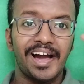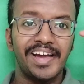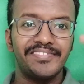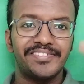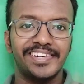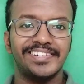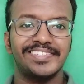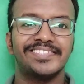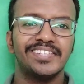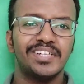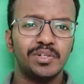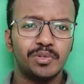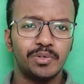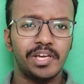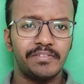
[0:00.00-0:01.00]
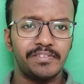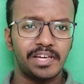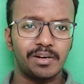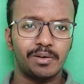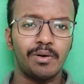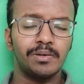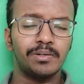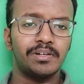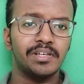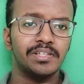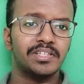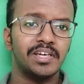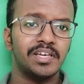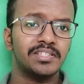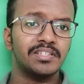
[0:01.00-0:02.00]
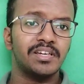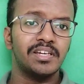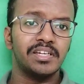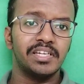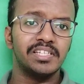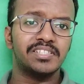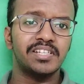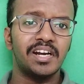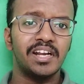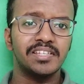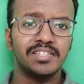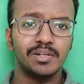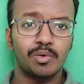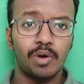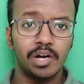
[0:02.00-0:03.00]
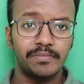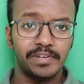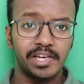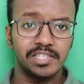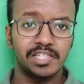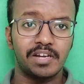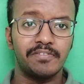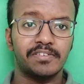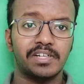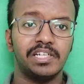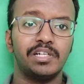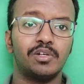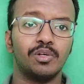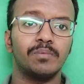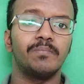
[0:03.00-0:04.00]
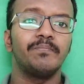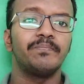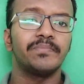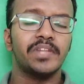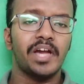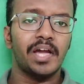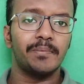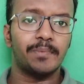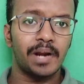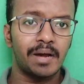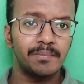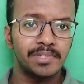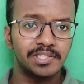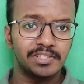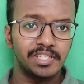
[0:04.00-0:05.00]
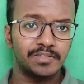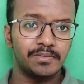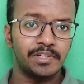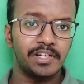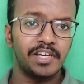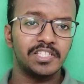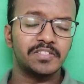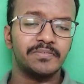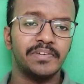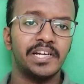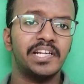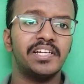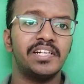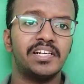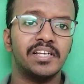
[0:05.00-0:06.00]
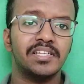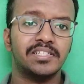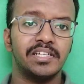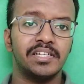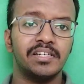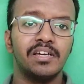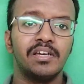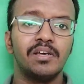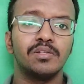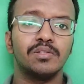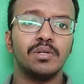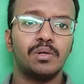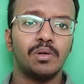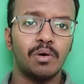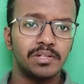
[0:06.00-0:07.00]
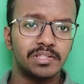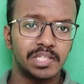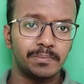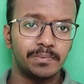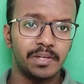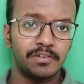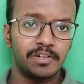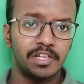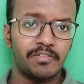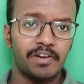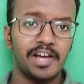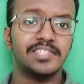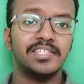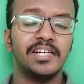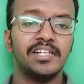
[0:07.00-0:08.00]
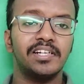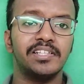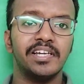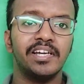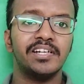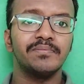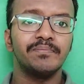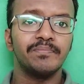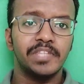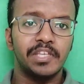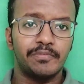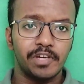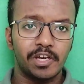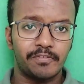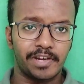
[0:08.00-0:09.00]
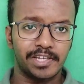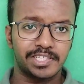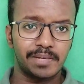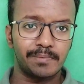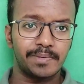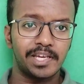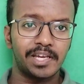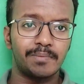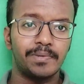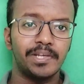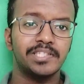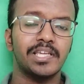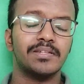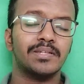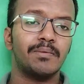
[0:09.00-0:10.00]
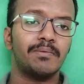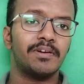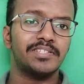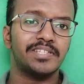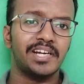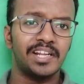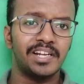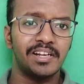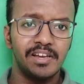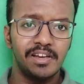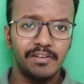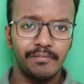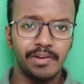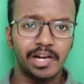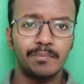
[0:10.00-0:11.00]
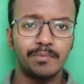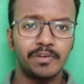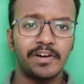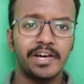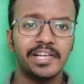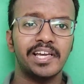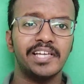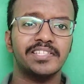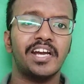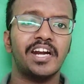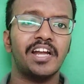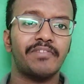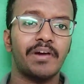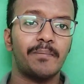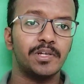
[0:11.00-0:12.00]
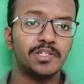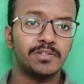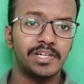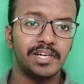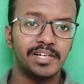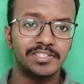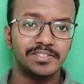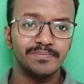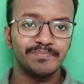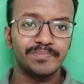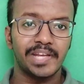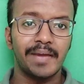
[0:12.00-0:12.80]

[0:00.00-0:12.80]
Hi friends, today we are going to discuss installation qualification of Cleanroom. I promise this video is very interesting, so don't skip the video, watch until the end. If you are first time here, please subscribe our channel. Welcome to PHARING, a channel of pharmaceuticals.